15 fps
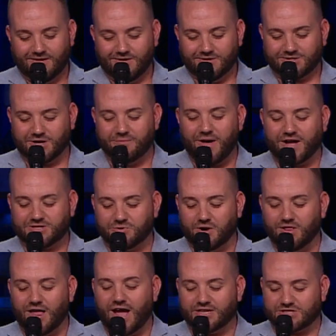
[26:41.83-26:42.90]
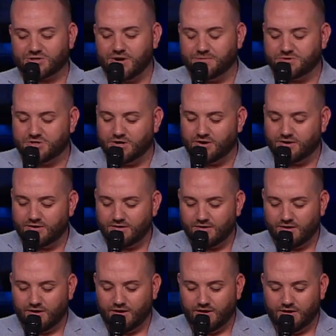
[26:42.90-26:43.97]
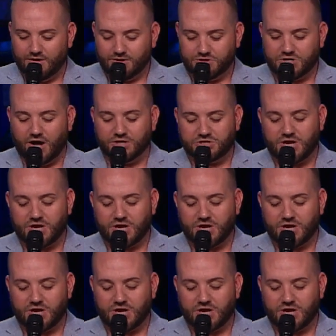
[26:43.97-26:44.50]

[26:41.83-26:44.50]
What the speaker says: Let's go back to our last scripture, John